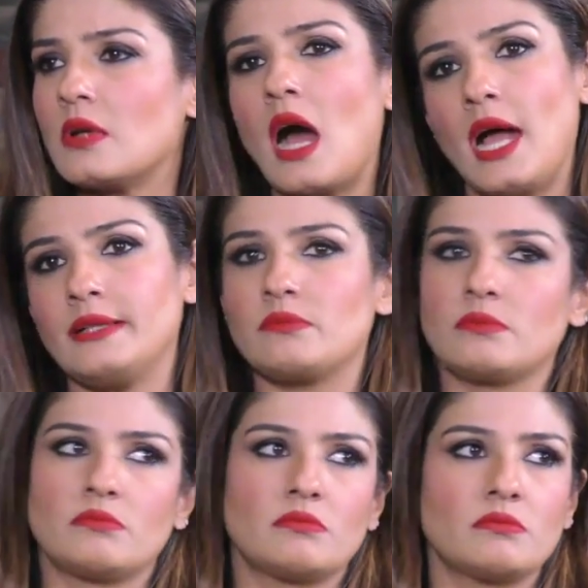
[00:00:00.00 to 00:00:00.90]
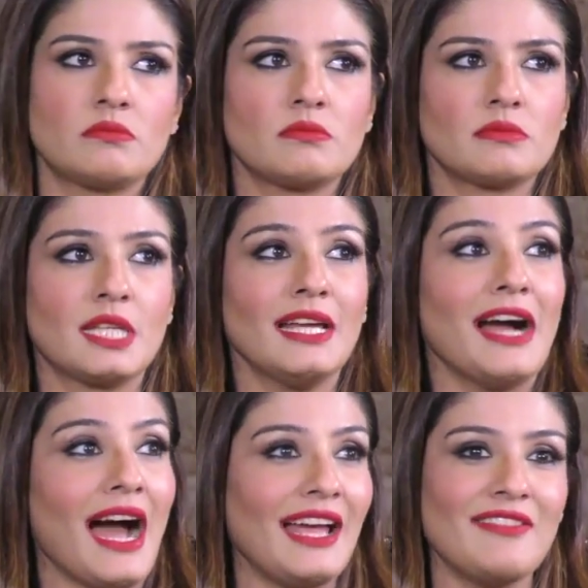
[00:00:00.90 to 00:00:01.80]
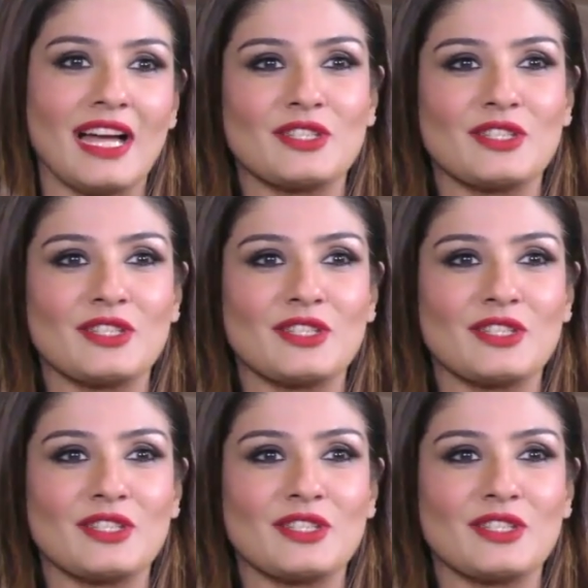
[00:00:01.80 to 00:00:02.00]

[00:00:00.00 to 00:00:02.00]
I have